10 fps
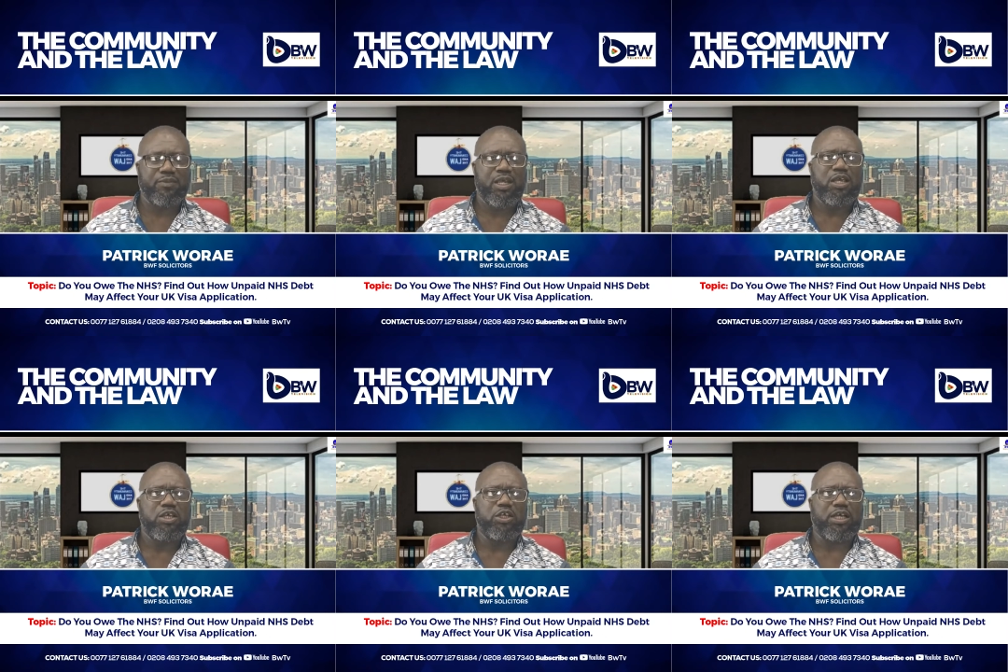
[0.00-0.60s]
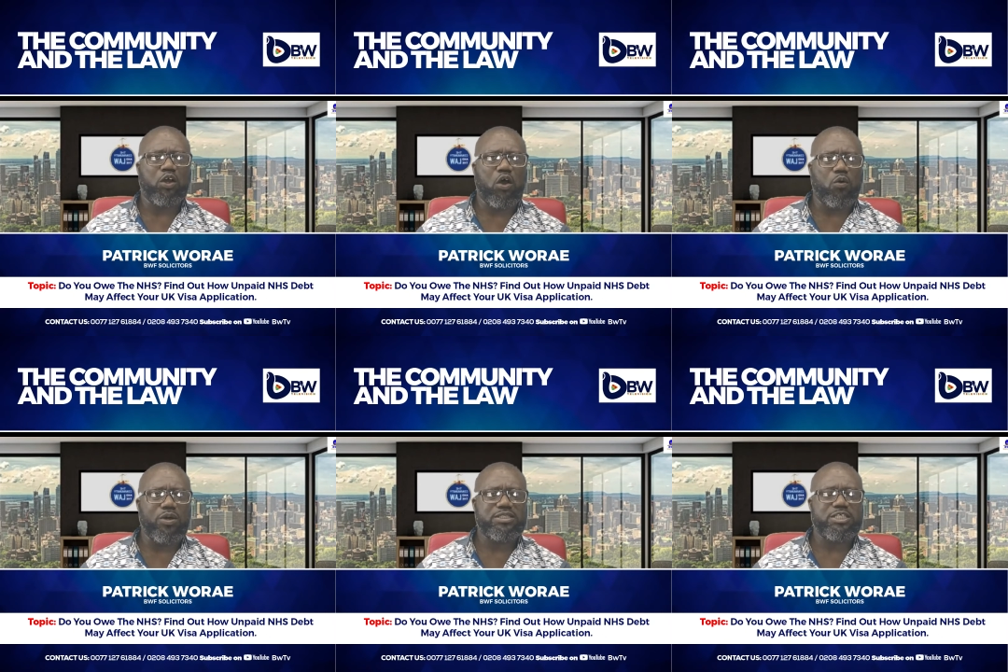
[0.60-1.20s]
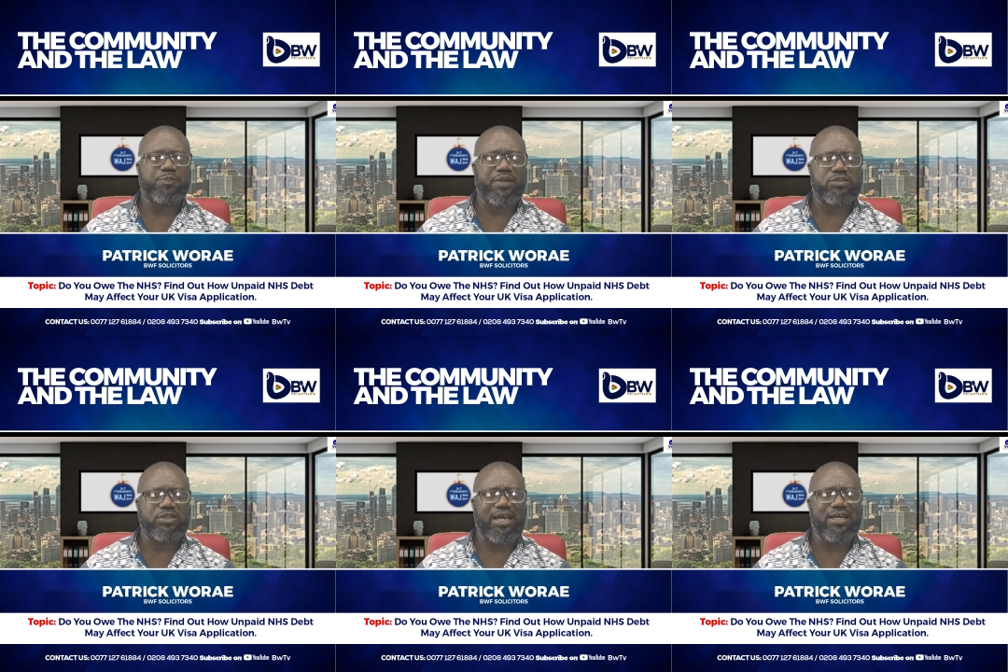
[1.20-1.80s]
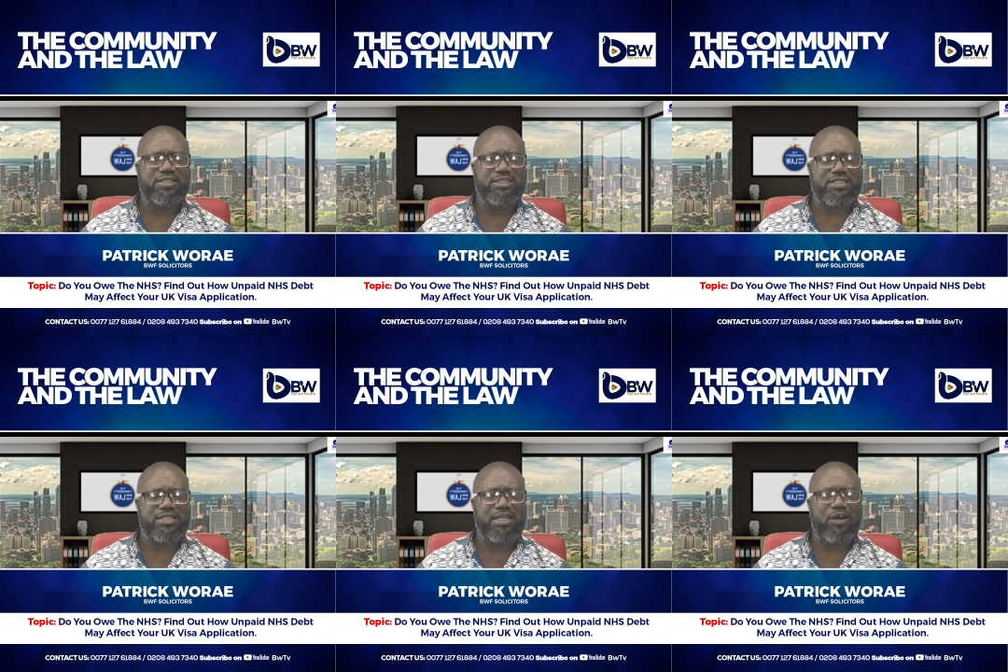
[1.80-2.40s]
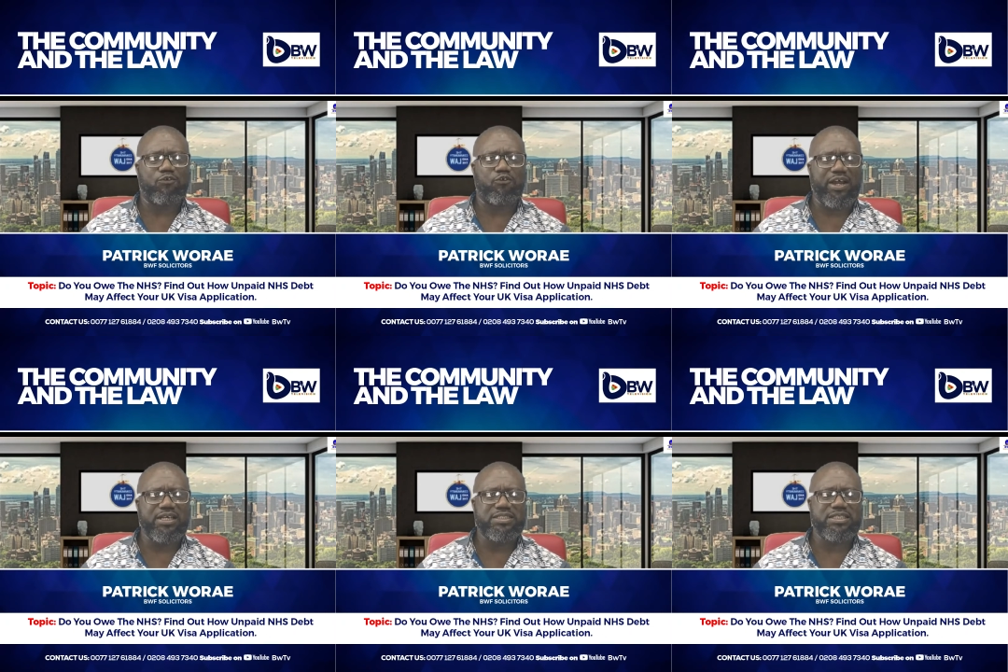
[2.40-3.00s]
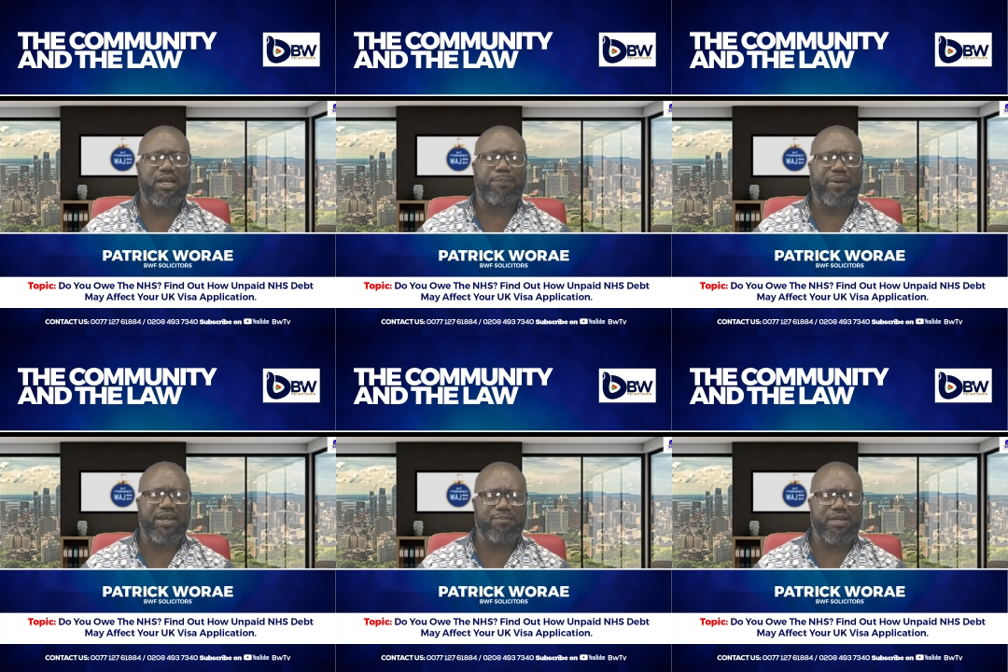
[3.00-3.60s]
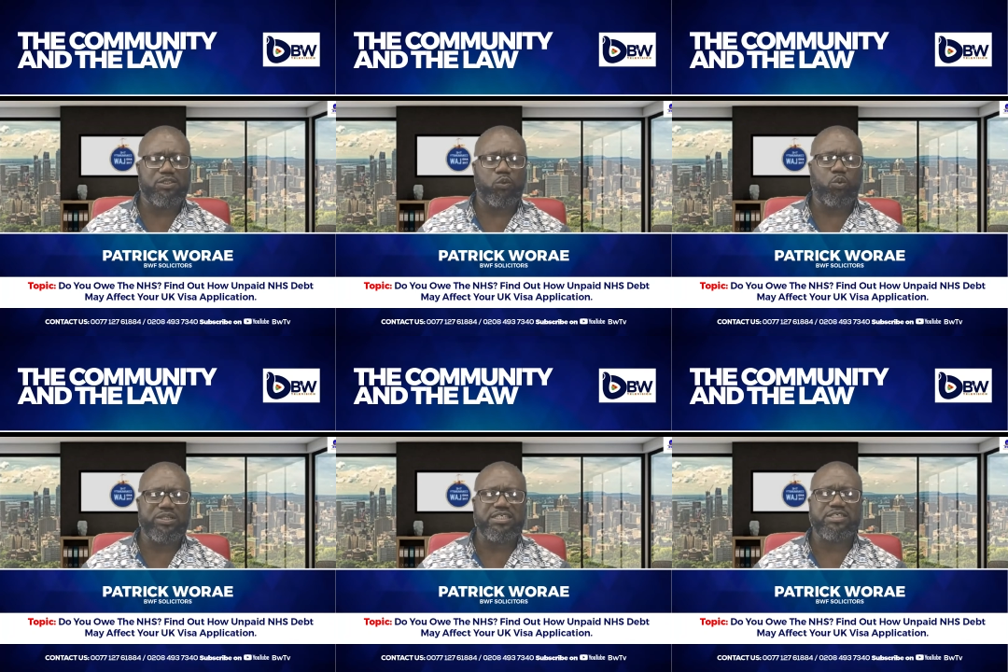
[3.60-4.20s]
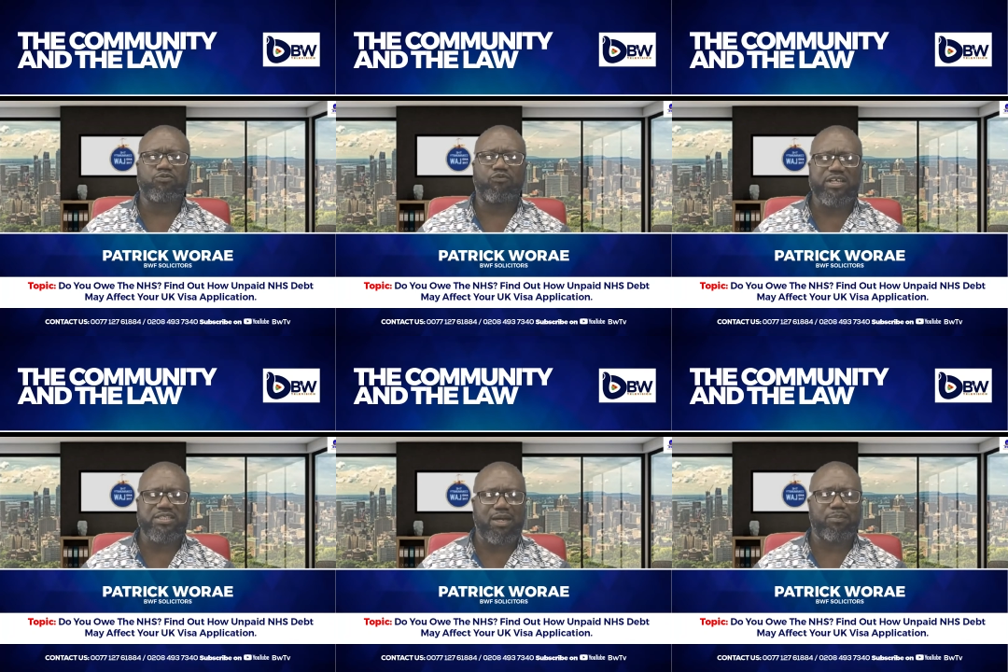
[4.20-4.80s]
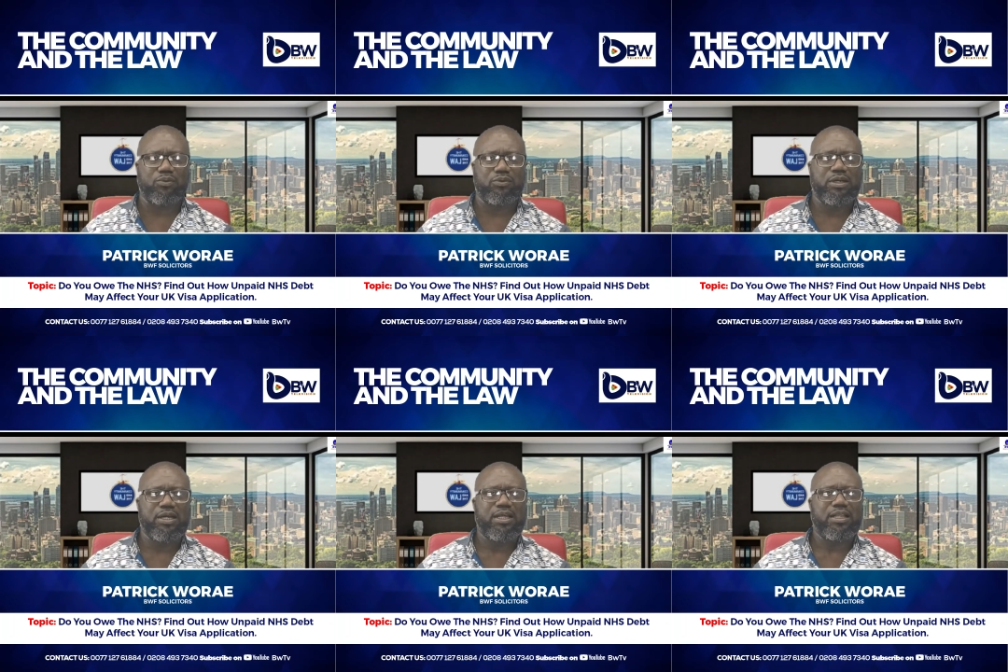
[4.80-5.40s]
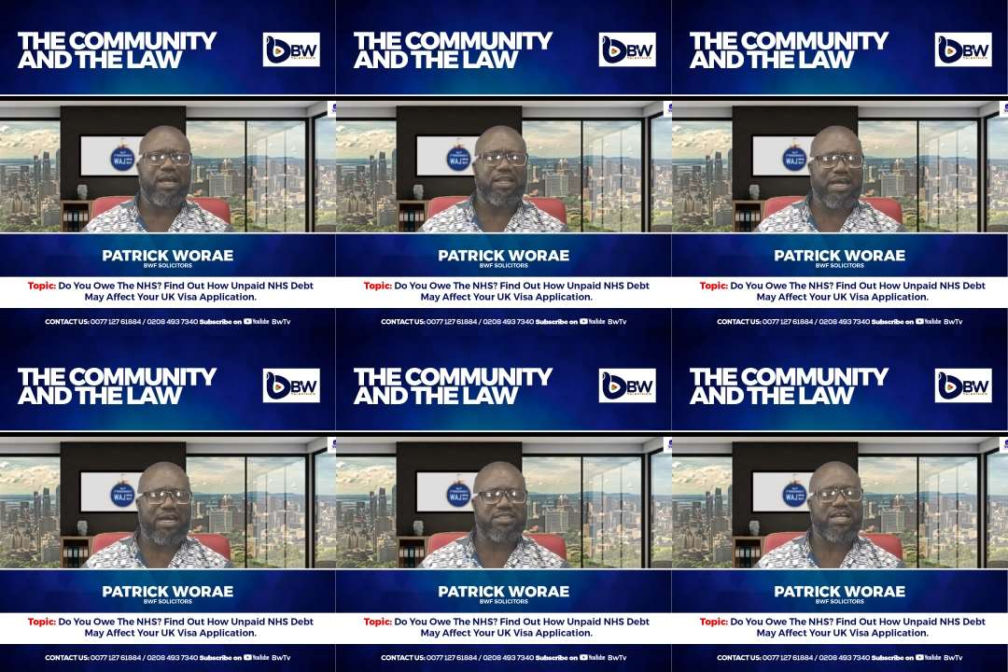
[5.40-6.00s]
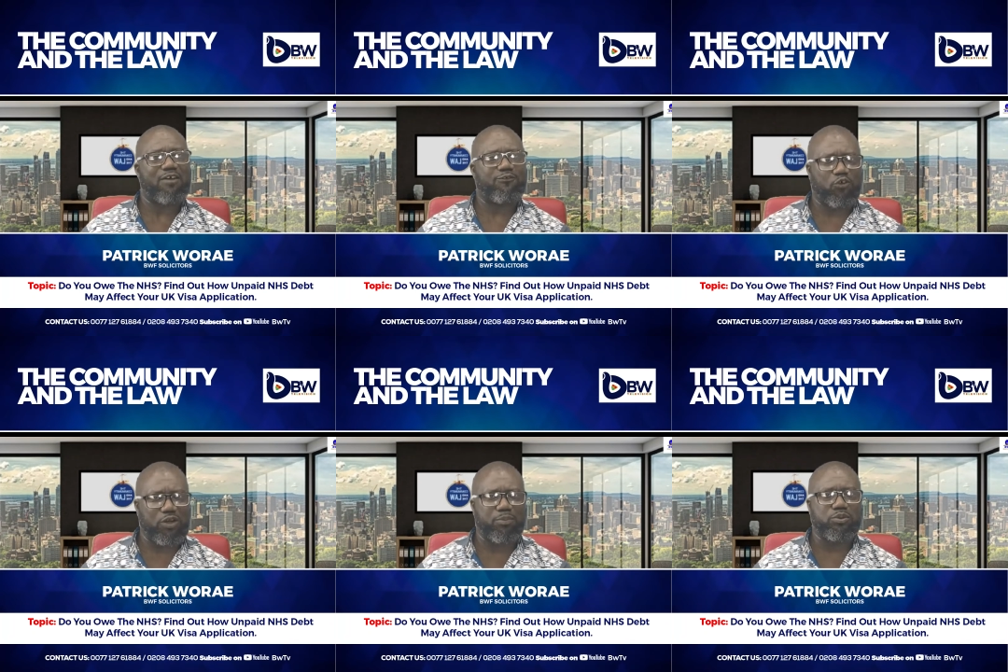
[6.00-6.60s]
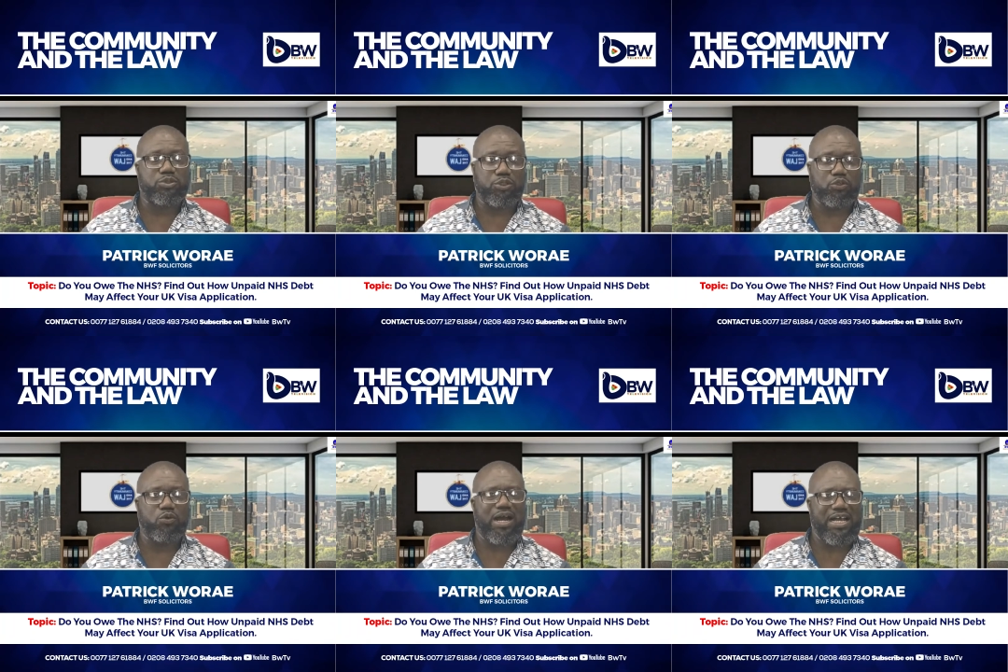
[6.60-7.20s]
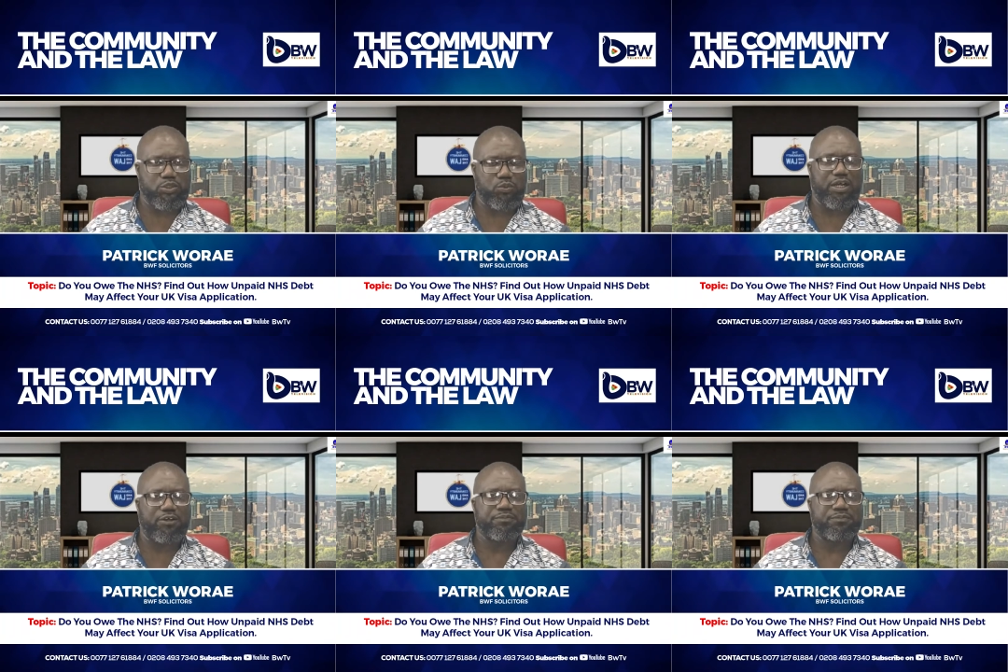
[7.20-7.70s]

You can always speak to the NHS and arrange a payment which is reasonable and that is affordable to you as well.